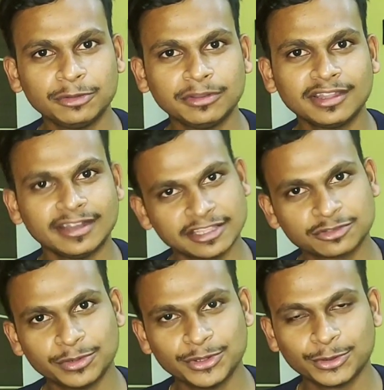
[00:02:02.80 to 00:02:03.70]
Meet you in the
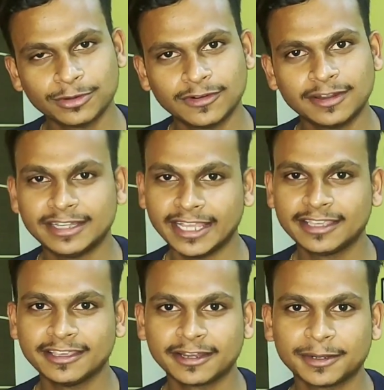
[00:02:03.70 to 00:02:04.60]
next video.
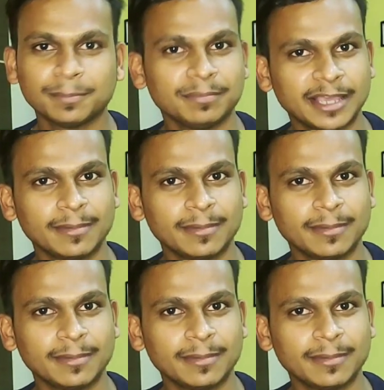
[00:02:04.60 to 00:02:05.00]
Take care.